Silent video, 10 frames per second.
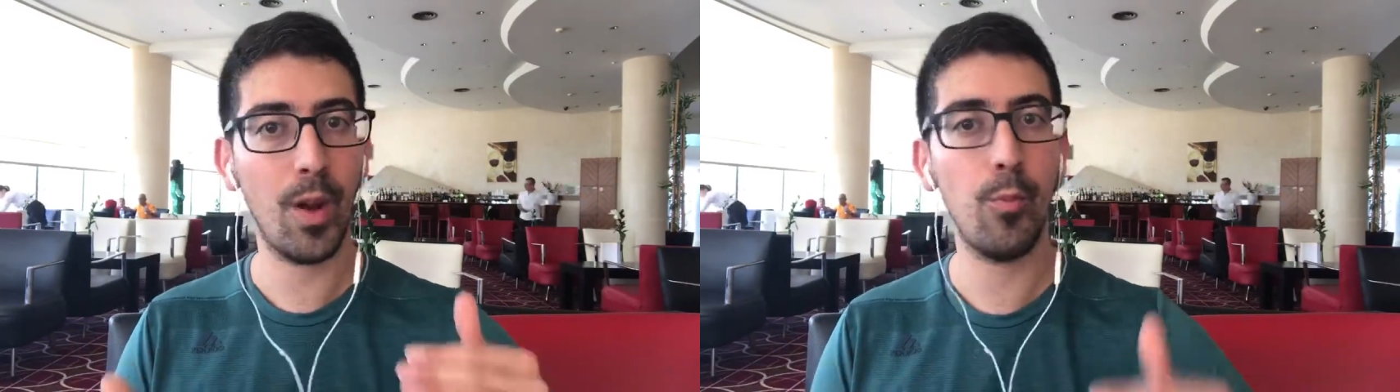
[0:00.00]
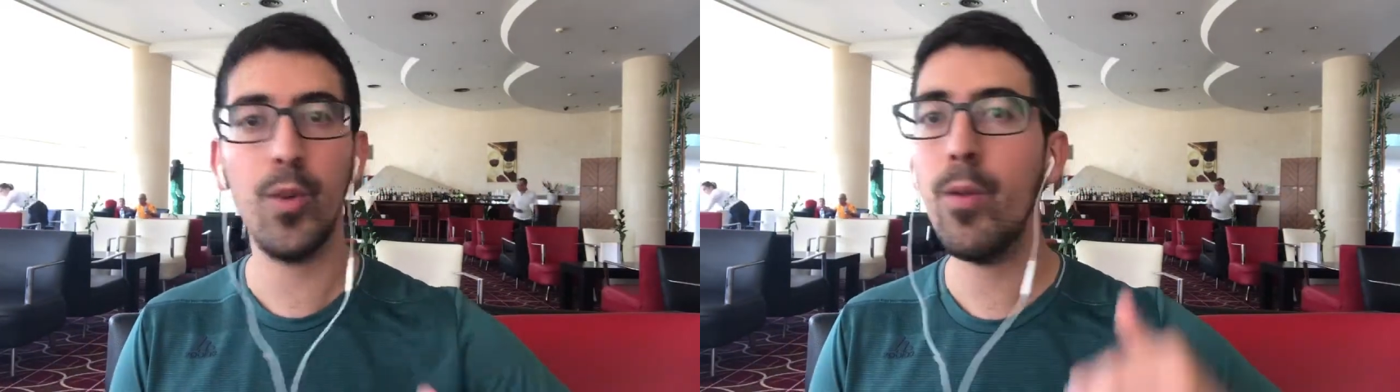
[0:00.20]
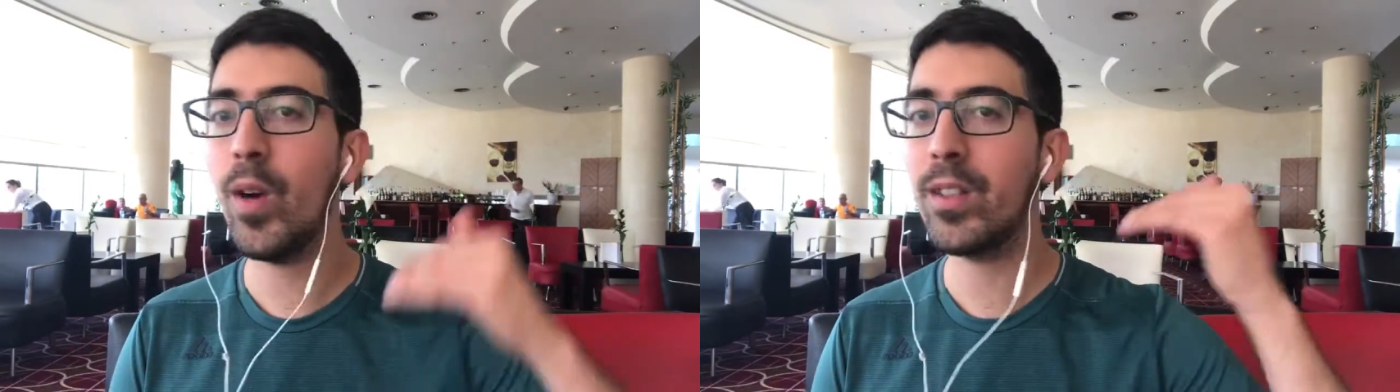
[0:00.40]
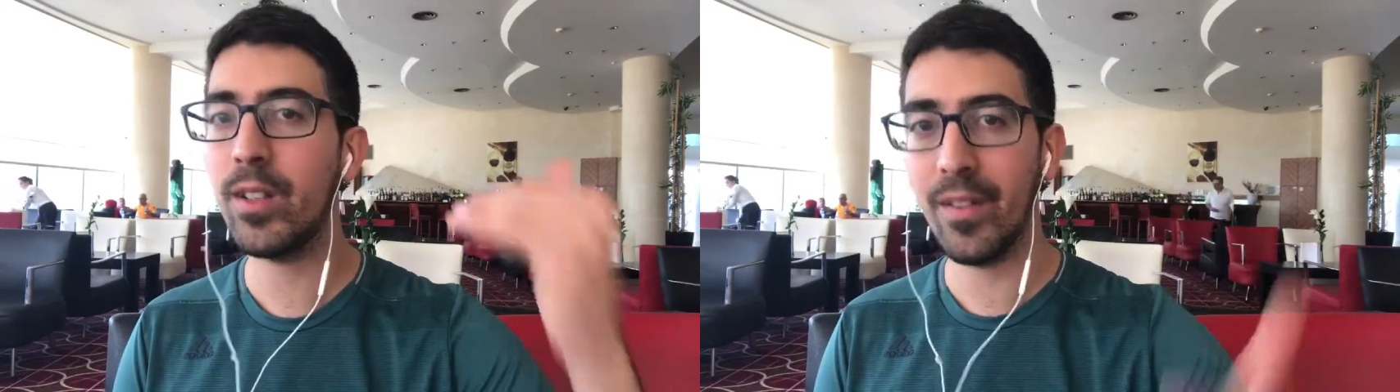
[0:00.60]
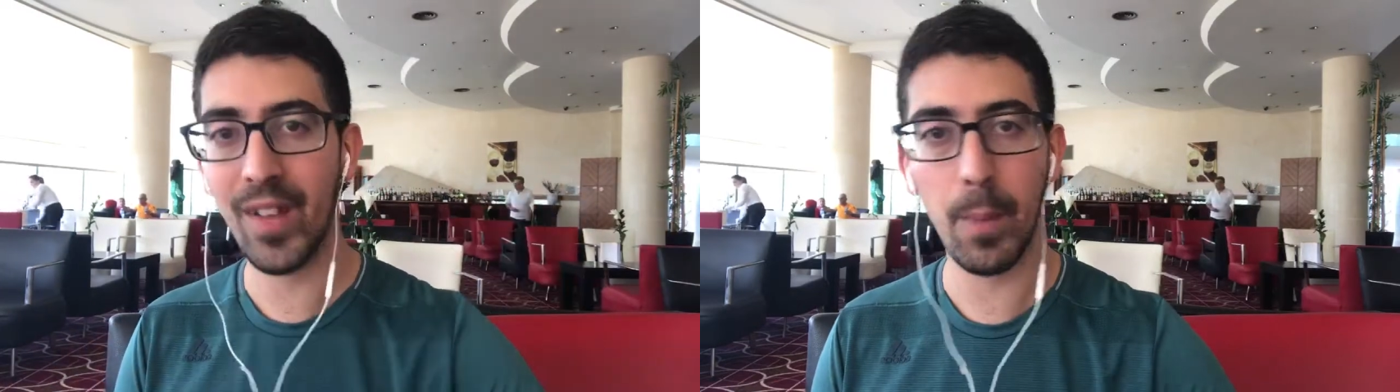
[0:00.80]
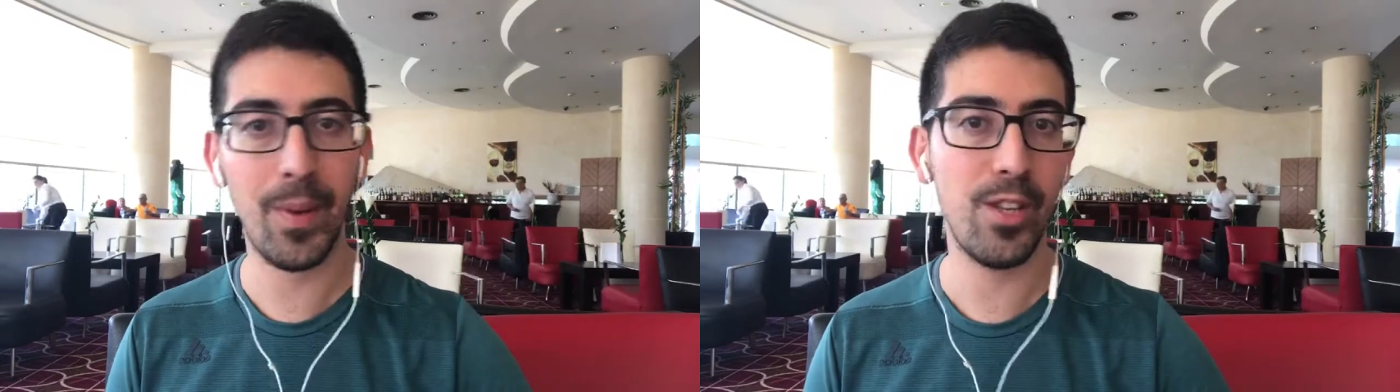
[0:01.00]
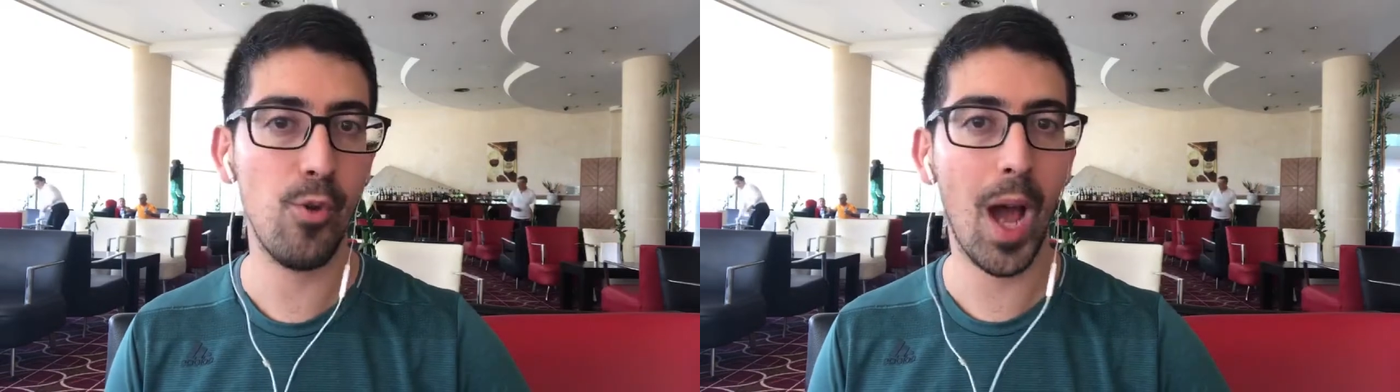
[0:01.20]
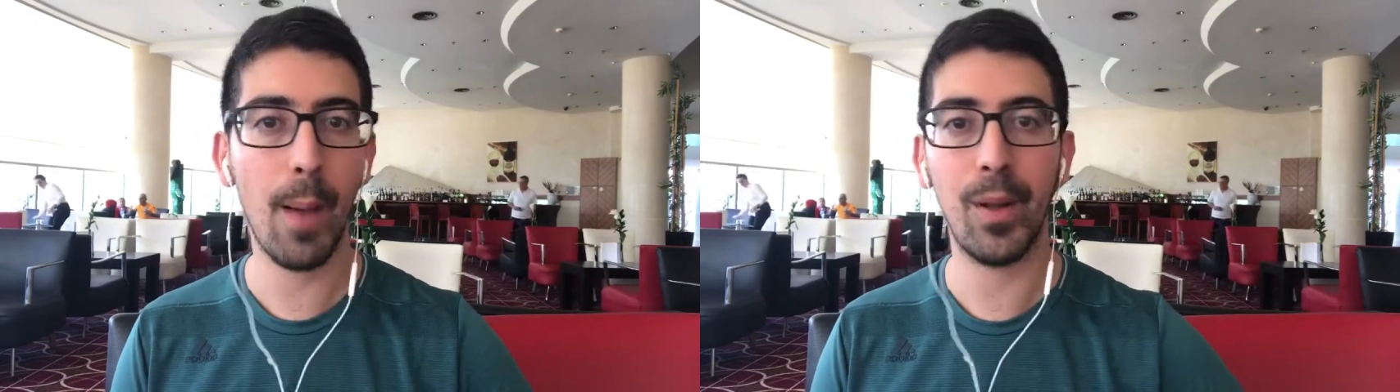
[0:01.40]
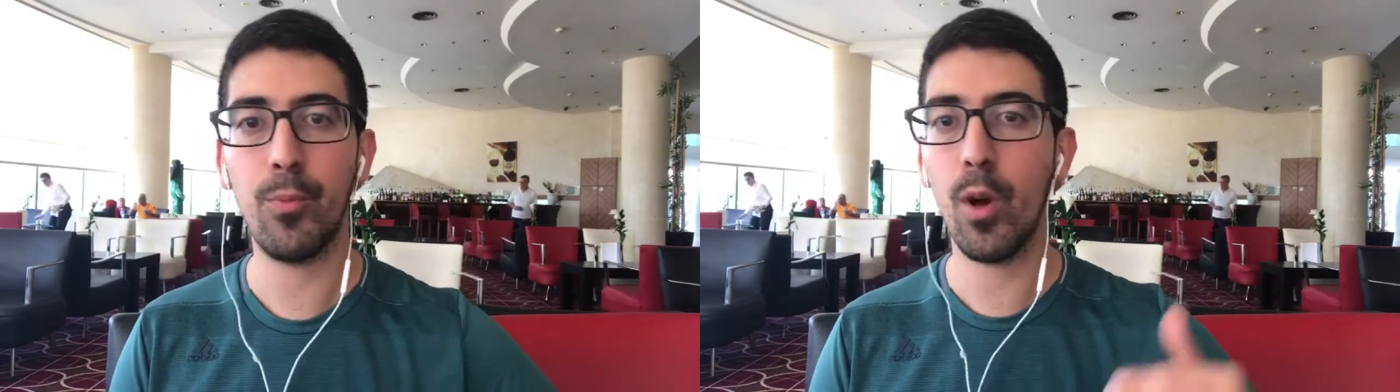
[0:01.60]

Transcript: when we want to develop a new habit,